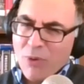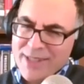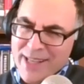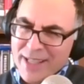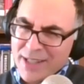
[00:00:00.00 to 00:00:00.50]

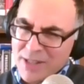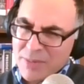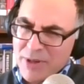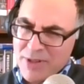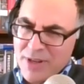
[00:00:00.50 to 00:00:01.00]
Was that a
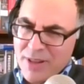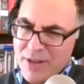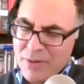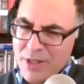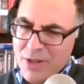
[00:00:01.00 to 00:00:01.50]
conspiracy
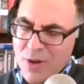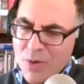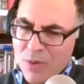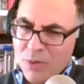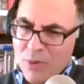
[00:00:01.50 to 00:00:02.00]
theory, though,
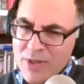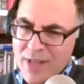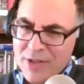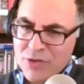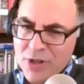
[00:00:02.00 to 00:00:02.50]
or was
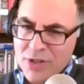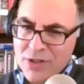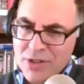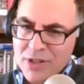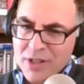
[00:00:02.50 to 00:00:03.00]
that
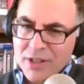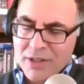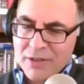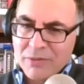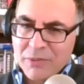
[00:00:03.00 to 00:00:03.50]
just
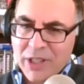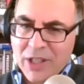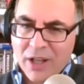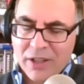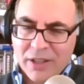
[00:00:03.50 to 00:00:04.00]
we
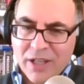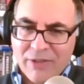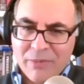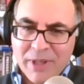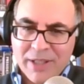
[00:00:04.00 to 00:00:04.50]
caught our
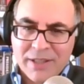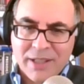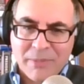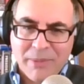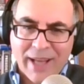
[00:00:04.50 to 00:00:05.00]
government
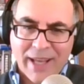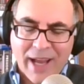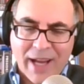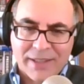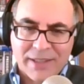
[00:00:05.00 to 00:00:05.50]
in a bad
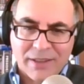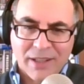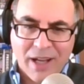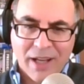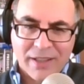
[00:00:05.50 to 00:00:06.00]
act, in a
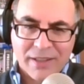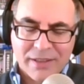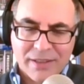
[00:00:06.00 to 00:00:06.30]
lie?